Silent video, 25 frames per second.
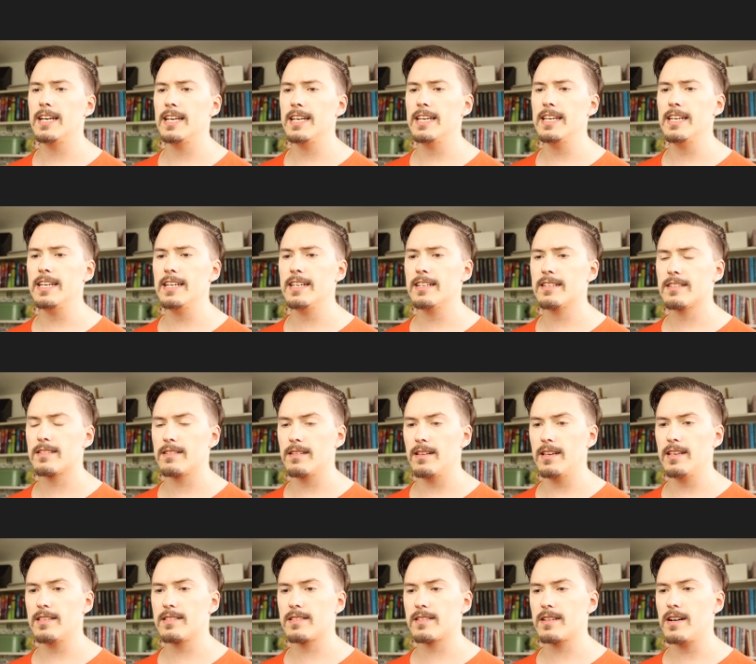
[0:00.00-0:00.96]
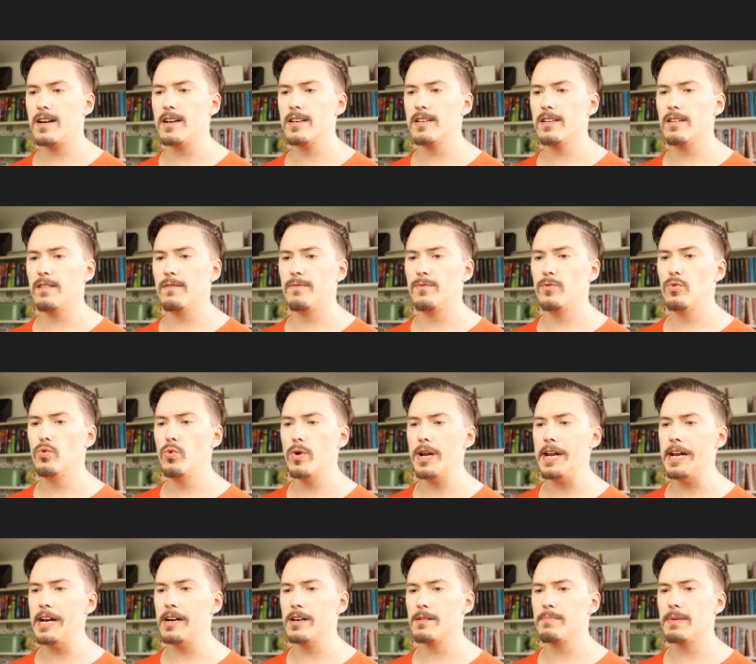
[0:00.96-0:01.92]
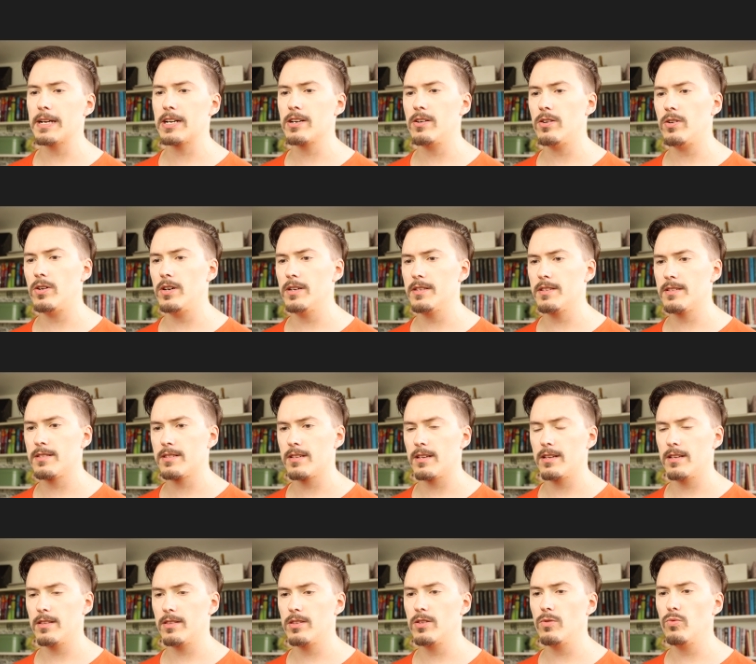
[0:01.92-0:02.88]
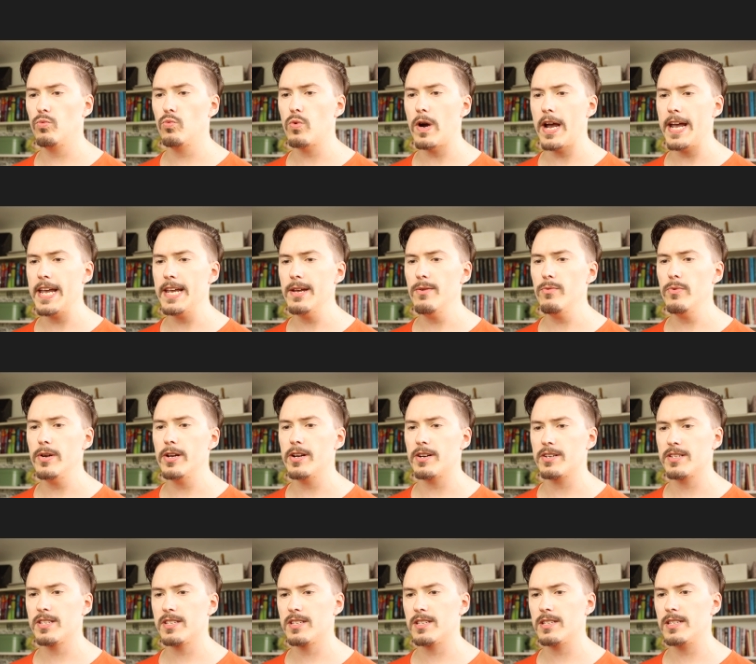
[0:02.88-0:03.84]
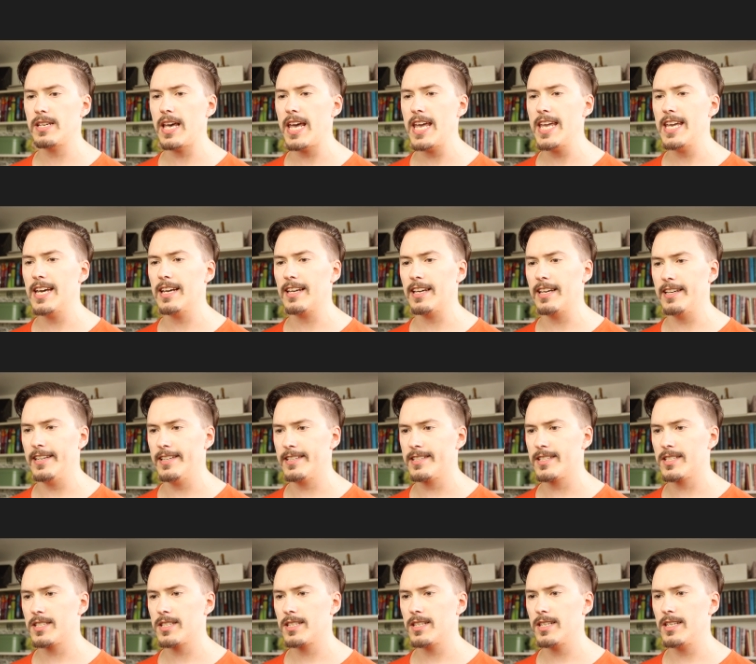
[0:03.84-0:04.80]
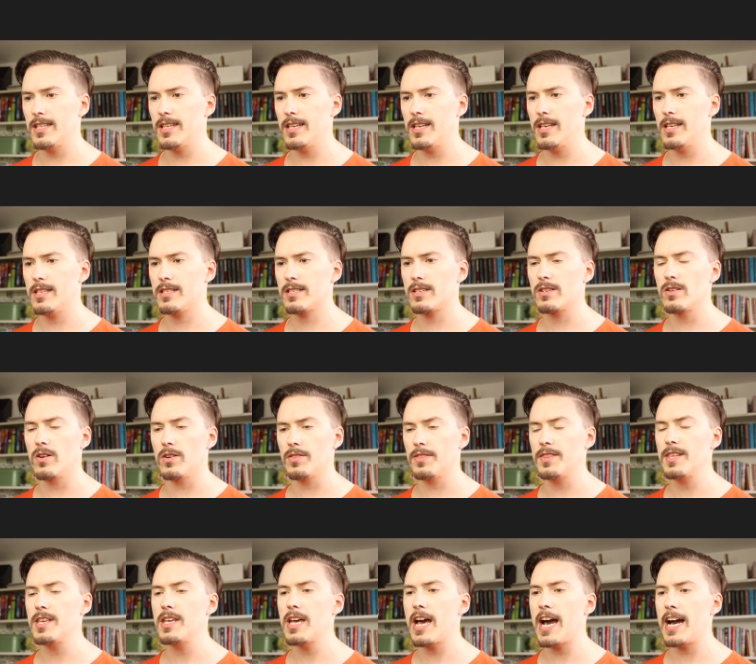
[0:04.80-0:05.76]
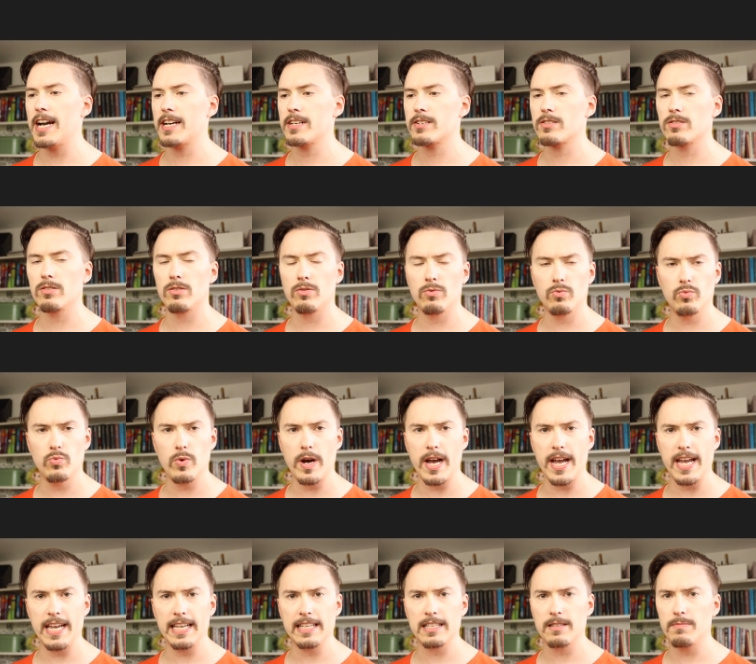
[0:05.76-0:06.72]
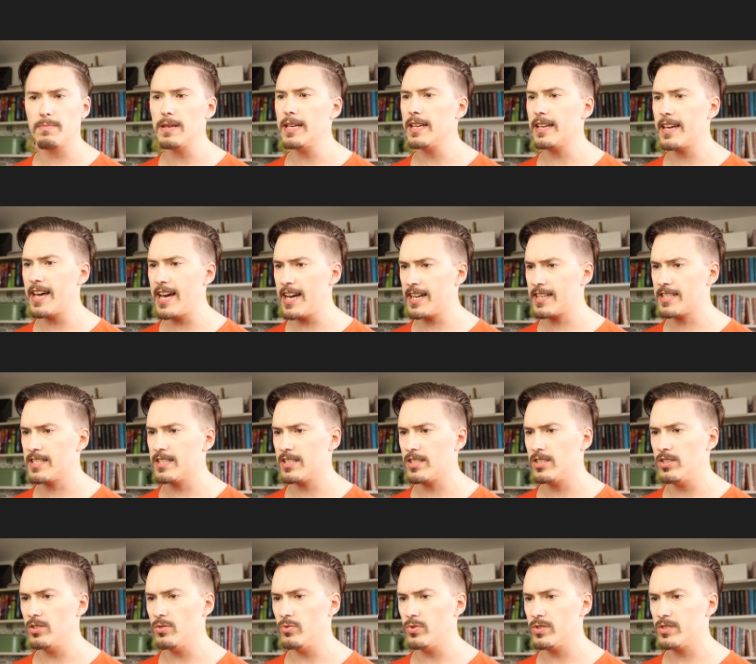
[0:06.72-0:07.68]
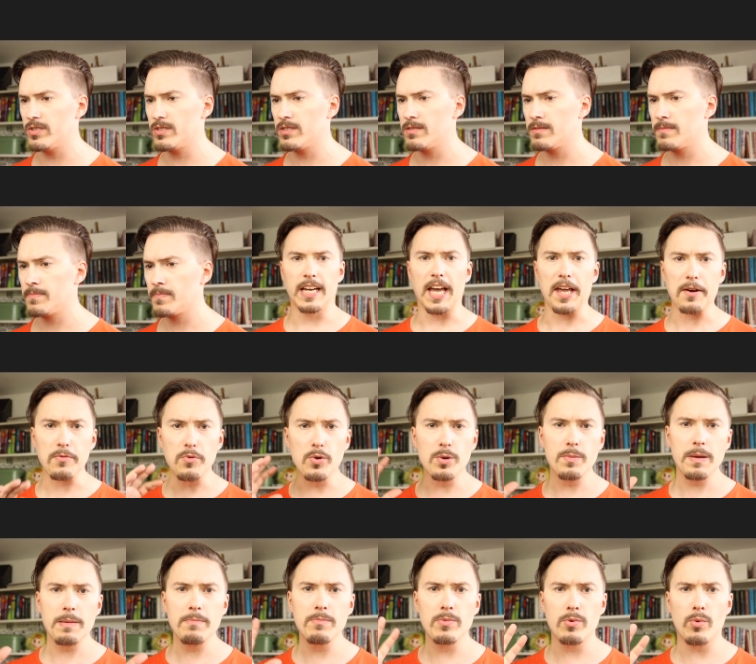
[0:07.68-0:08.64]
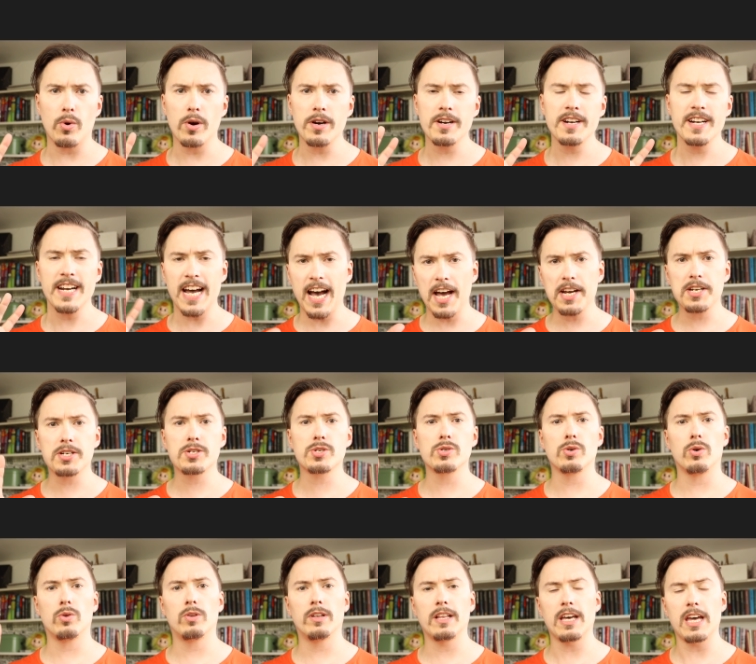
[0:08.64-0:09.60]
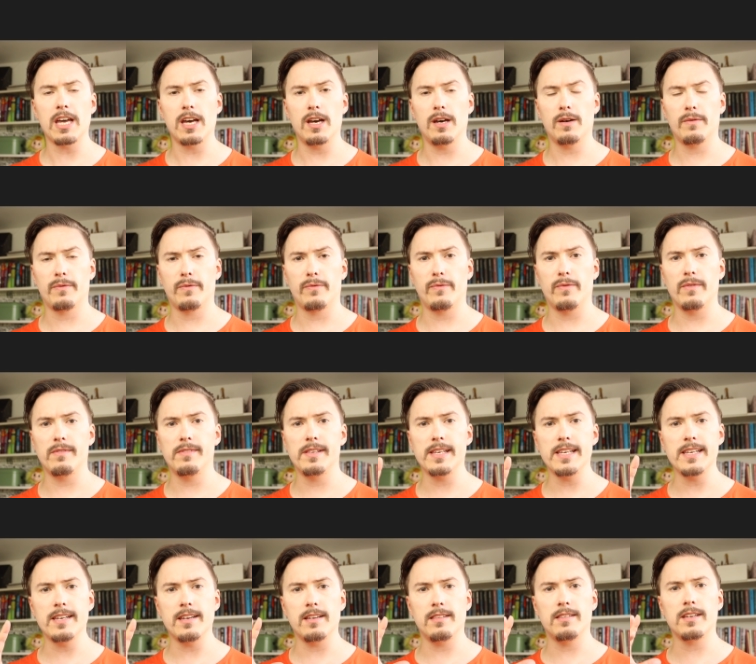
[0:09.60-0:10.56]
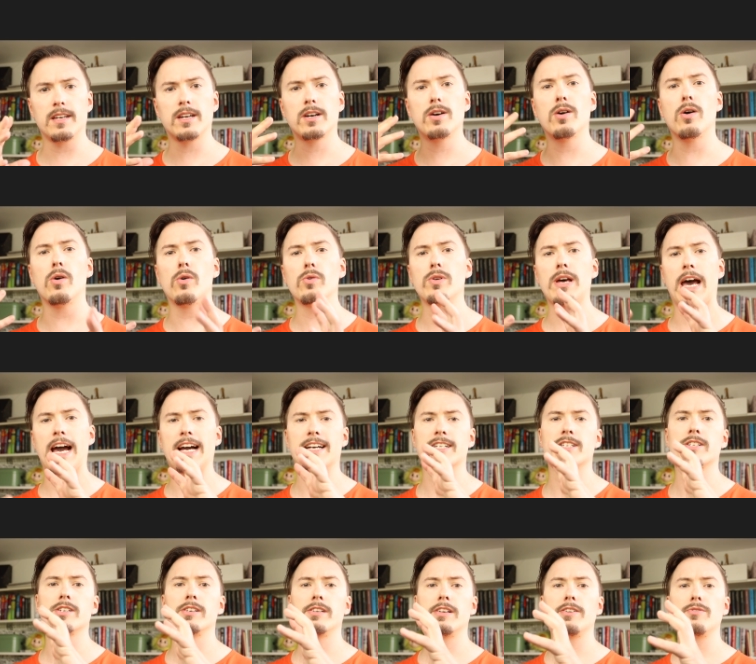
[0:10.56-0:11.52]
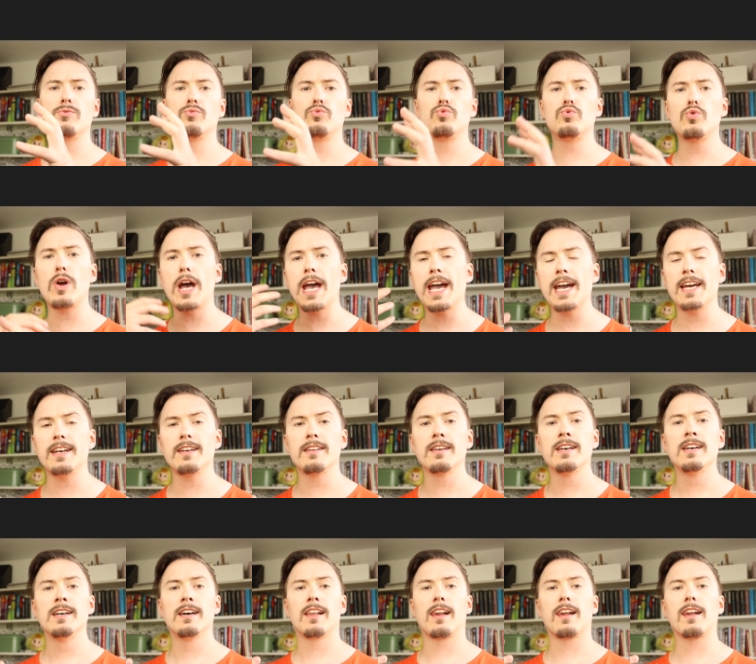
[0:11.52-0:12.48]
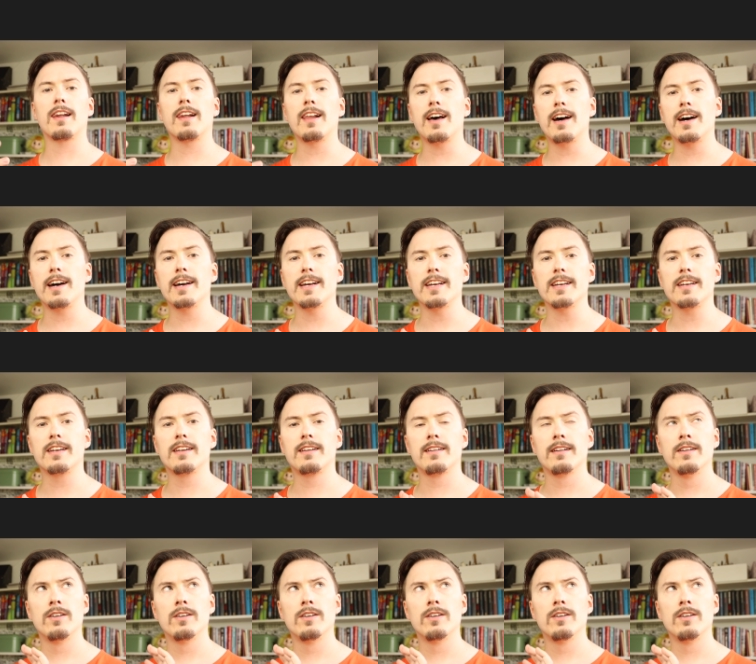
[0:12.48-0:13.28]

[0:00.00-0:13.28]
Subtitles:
It's kind of weird because the way we are saying it is not the actual way it's being executed. It would be more natural if the code actually read like